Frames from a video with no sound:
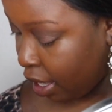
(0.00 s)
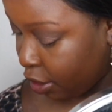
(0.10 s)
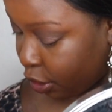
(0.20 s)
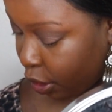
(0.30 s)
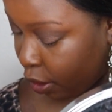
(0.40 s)

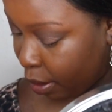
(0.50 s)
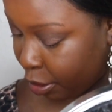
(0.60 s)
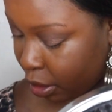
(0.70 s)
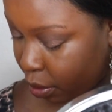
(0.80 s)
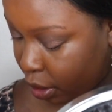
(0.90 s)
So I'm
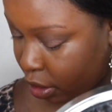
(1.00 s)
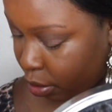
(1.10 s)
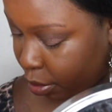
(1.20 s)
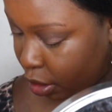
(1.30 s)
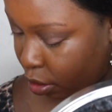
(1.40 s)
just going to
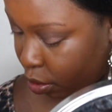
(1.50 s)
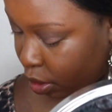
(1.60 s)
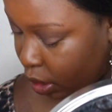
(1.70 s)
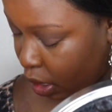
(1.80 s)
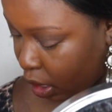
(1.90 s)
be
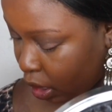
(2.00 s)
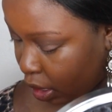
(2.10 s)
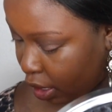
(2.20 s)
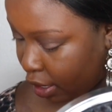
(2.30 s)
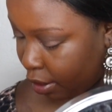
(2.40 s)
using
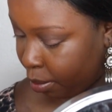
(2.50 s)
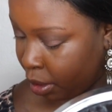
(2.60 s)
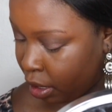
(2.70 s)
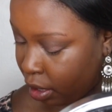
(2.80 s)
I